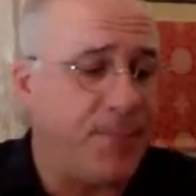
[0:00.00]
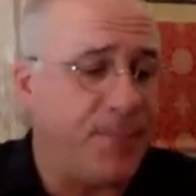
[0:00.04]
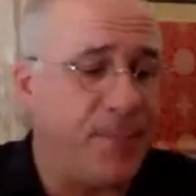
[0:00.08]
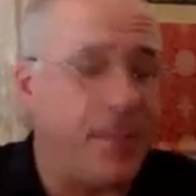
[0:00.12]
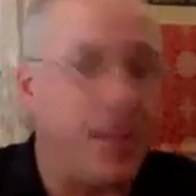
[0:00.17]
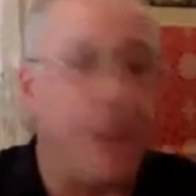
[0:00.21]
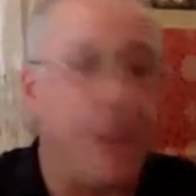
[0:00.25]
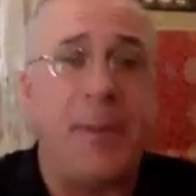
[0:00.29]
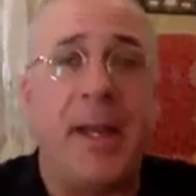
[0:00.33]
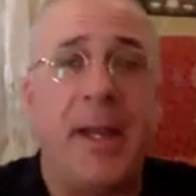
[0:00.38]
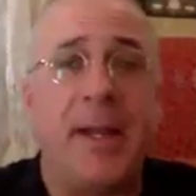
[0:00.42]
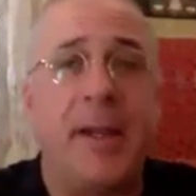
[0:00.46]

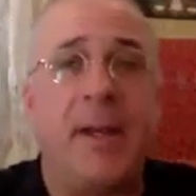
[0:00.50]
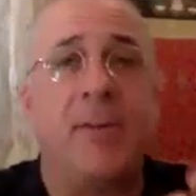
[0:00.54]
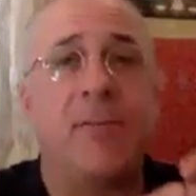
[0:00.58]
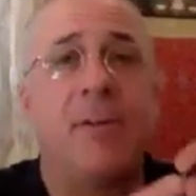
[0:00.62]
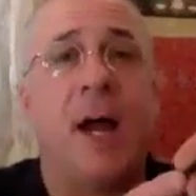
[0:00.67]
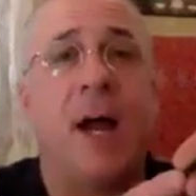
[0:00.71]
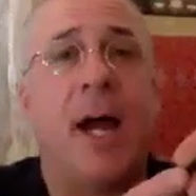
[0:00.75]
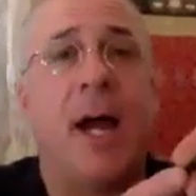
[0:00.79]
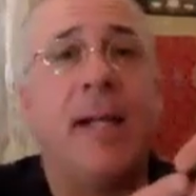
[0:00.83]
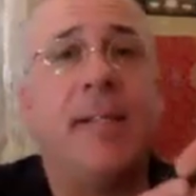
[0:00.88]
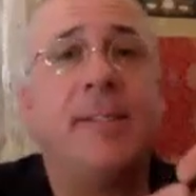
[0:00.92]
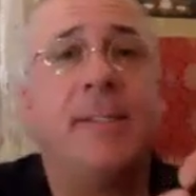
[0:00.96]
dependent
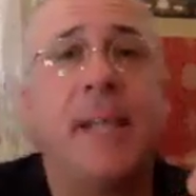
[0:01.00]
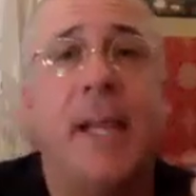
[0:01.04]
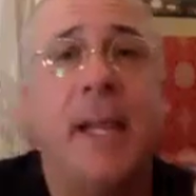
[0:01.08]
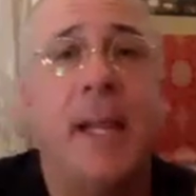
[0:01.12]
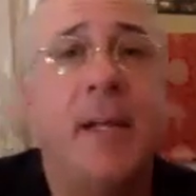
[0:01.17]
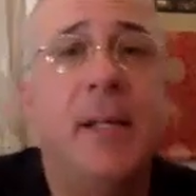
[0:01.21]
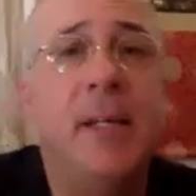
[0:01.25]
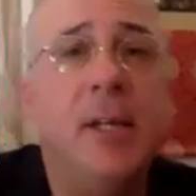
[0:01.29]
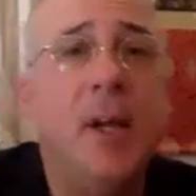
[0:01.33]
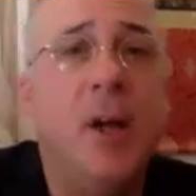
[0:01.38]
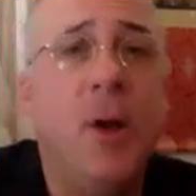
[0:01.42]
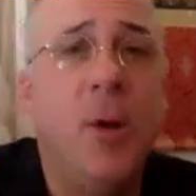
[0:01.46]

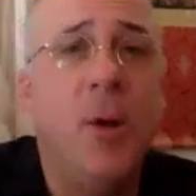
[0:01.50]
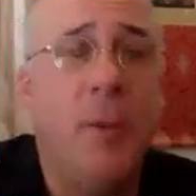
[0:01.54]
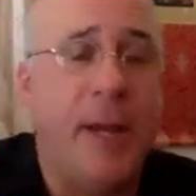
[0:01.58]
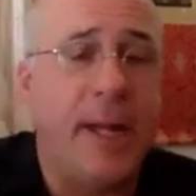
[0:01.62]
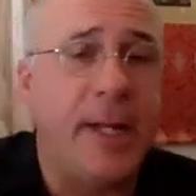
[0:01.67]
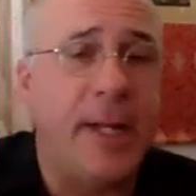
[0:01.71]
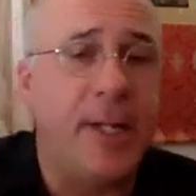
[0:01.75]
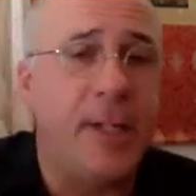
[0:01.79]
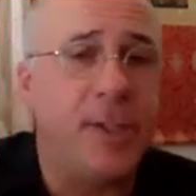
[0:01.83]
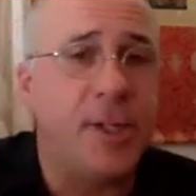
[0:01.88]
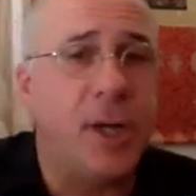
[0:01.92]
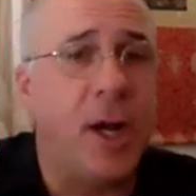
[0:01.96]
arising, we
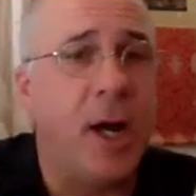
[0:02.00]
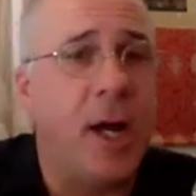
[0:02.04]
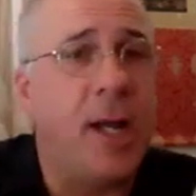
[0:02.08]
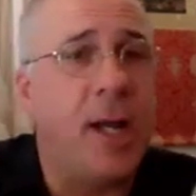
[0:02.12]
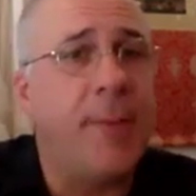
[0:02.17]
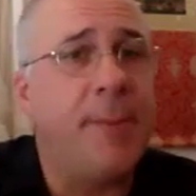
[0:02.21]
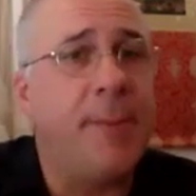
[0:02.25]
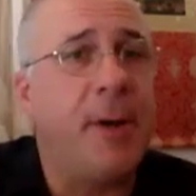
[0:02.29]
can talk